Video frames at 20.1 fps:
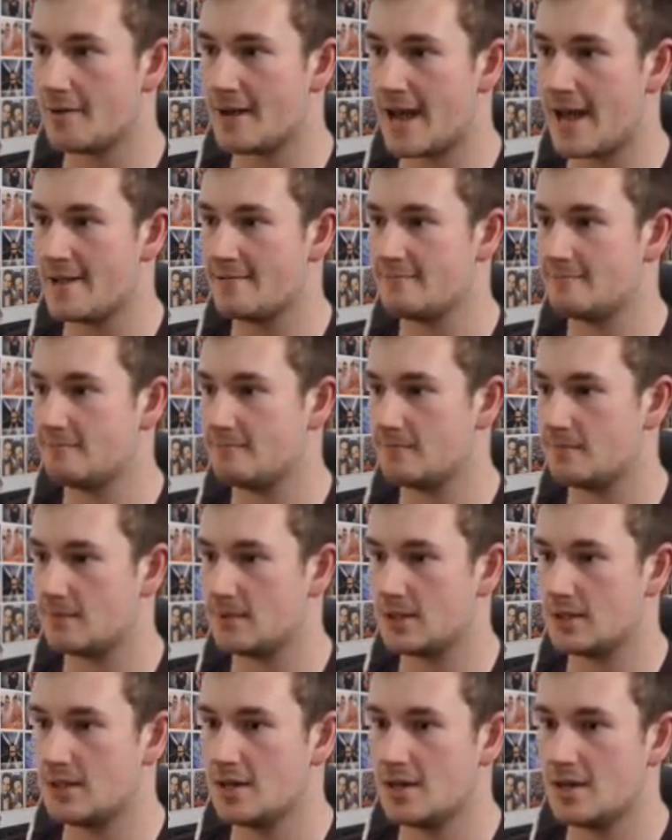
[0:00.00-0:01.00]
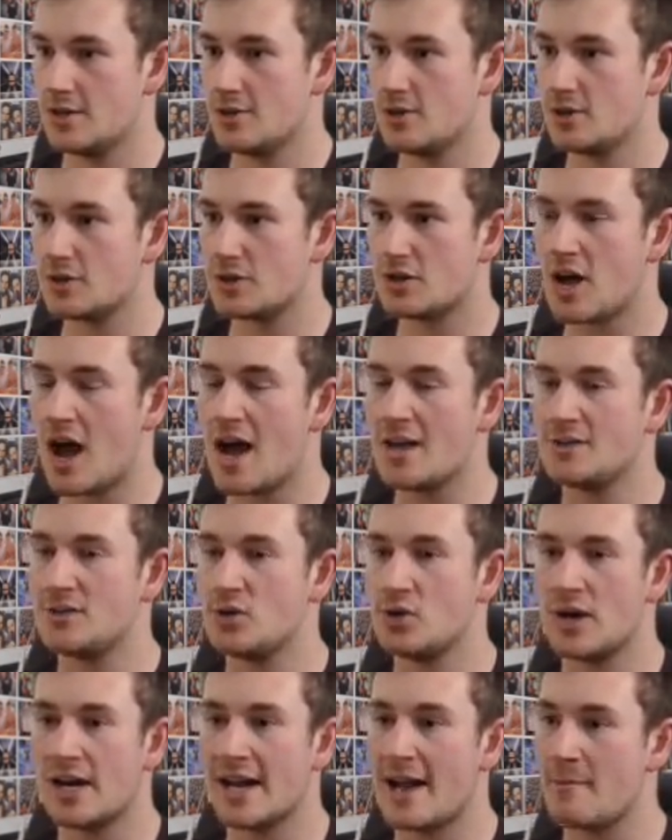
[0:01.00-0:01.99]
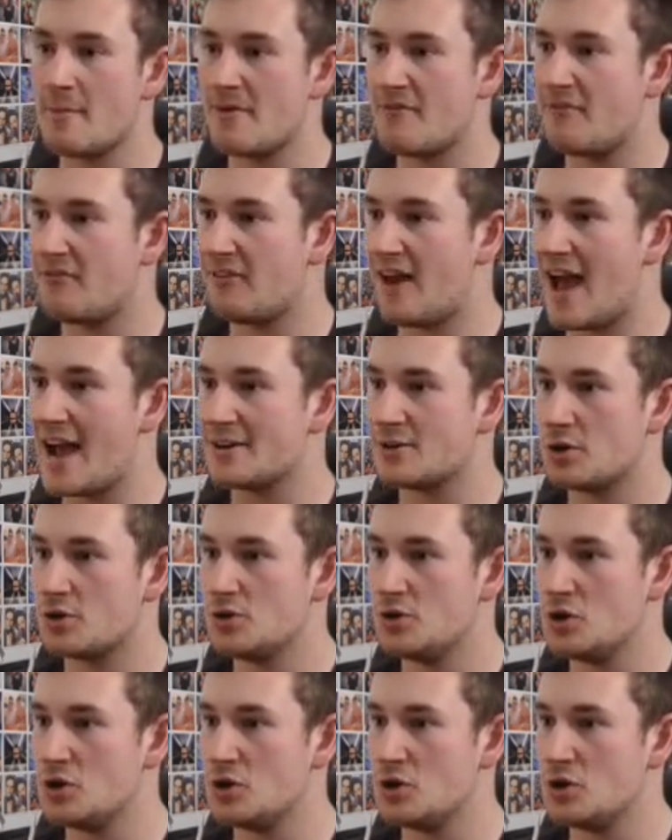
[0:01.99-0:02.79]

Okay. You're going to get me flagged